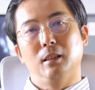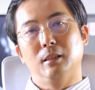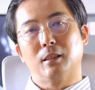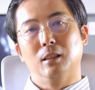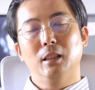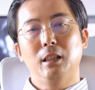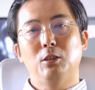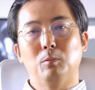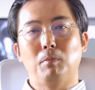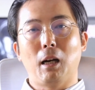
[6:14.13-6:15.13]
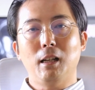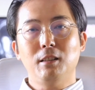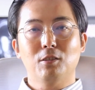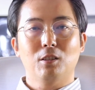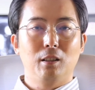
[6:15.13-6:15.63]
This can lead to
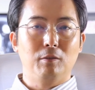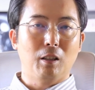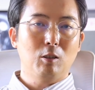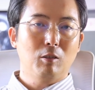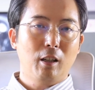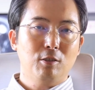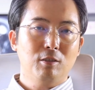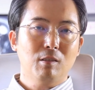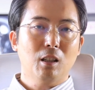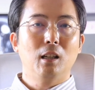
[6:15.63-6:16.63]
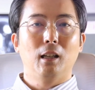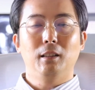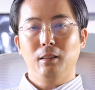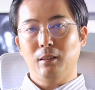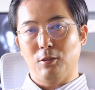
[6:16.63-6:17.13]
biased evaluations
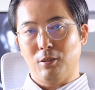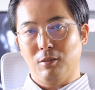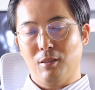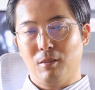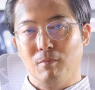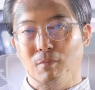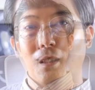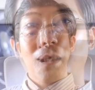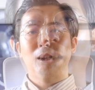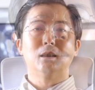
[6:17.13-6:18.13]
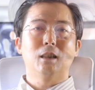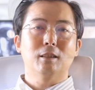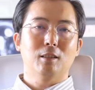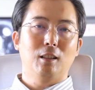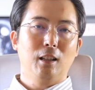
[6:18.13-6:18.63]
and decisions.
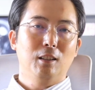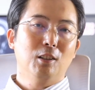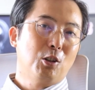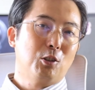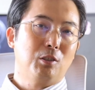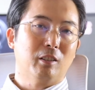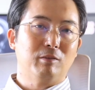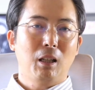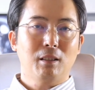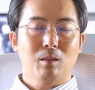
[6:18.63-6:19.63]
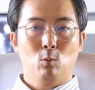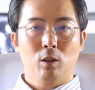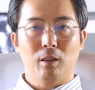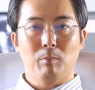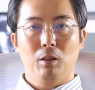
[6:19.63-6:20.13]
Let's say you have met
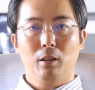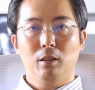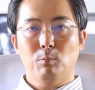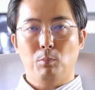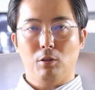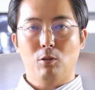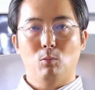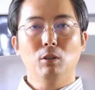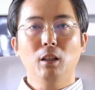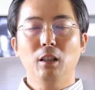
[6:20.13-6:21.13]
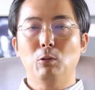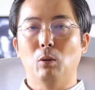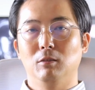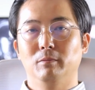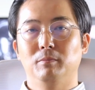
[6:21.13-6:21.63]
someone that plays sports really
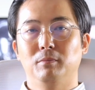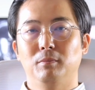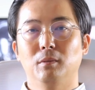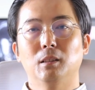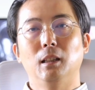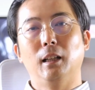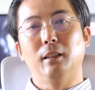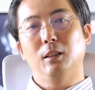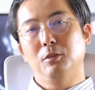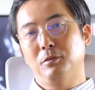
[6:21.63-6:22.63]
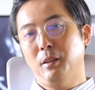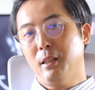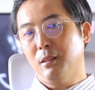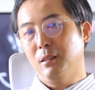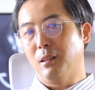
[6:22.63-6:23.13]
well, and then you
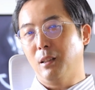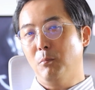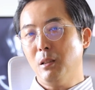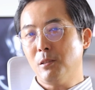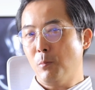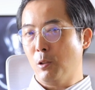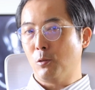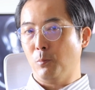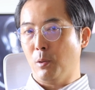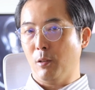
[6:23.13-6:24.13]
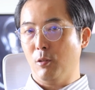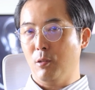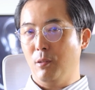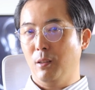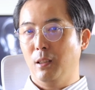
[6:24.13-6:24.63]
think they must be a good
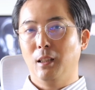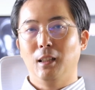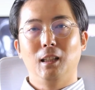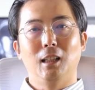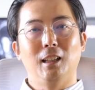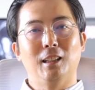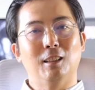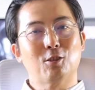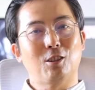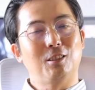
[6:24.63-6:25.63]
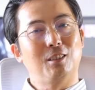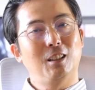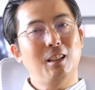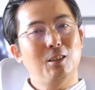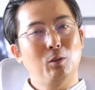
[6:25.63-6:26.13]
partner, and then started
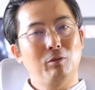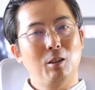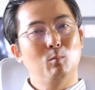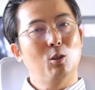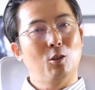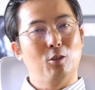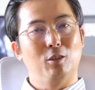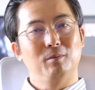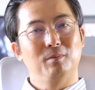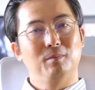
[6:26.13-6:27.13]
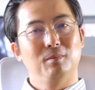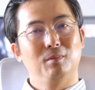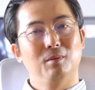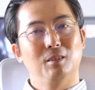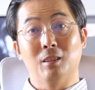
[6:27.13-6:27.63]
dating with him or her.
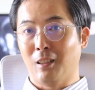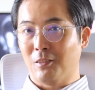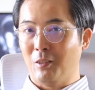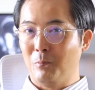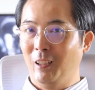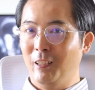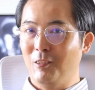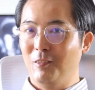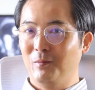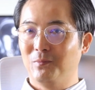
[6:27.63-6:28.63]
Sounds familiar?